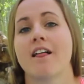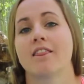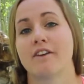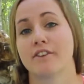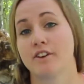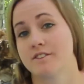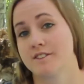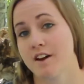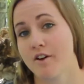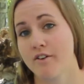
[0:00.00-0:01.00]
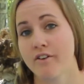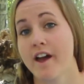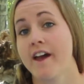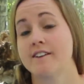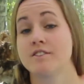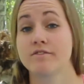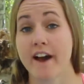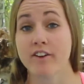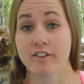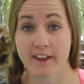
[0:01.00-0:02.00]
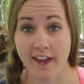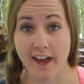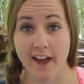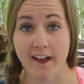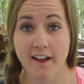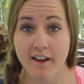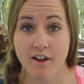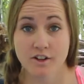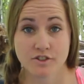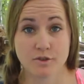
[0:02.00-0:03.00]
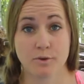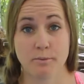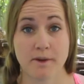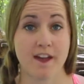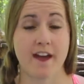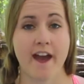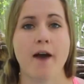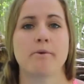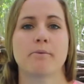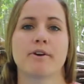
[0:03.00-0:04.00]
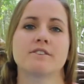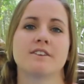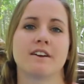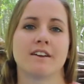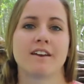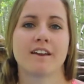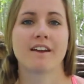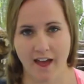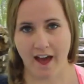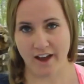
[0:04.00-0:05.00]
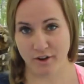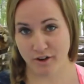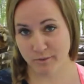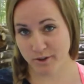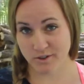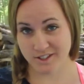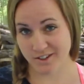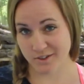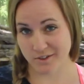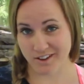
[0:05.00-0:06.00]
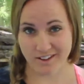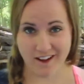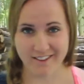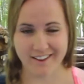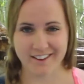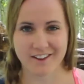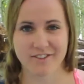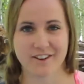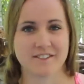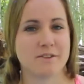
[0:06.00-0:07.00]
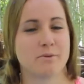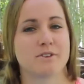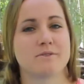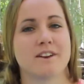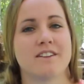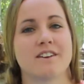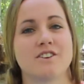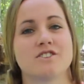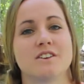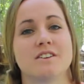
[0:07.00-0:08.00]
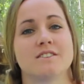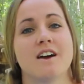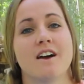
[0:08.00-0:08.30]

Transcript: loving yourself is a vital key to being a happy person. I know I've been using Luna a lot lately for examples, but I think she's